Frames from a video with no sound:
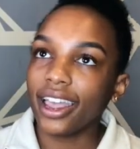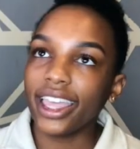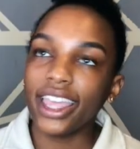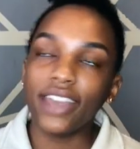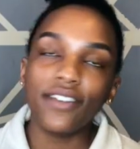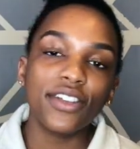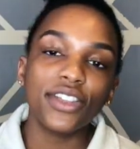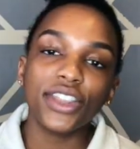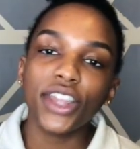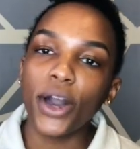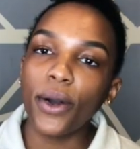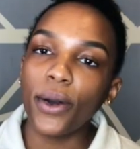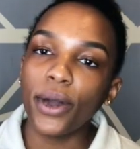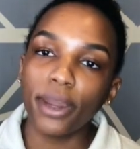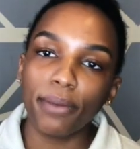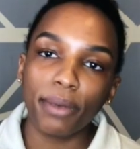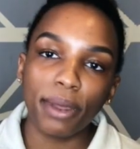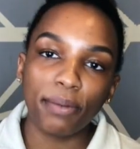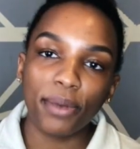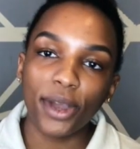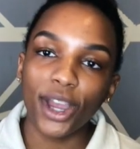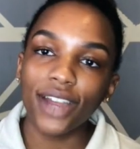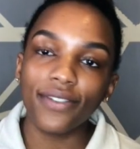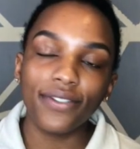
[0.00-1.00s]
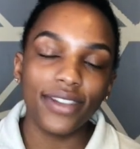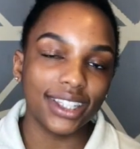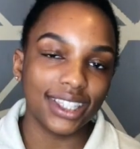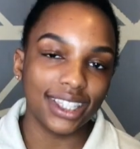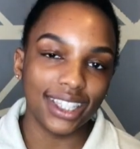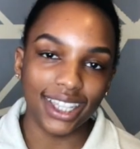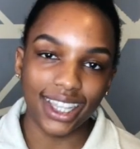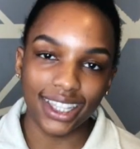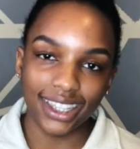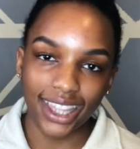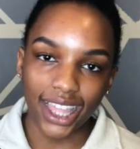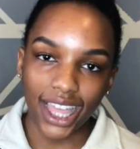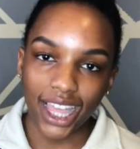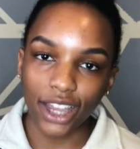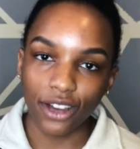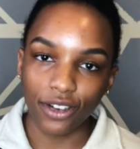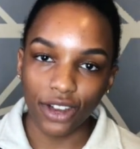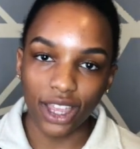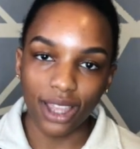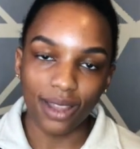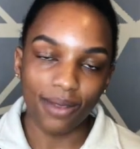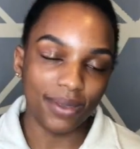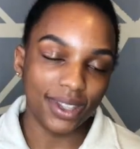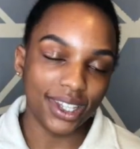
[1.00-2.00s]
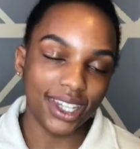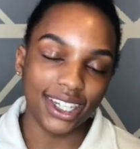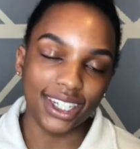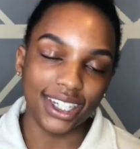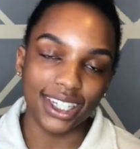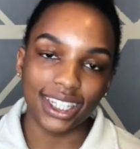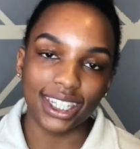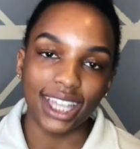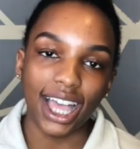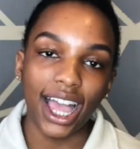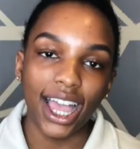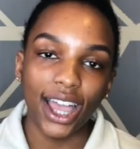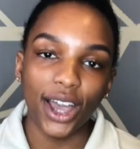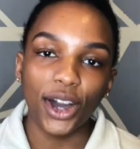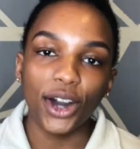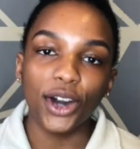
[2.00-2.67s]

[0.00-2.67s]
Even though it would have been perfect to get that grant because I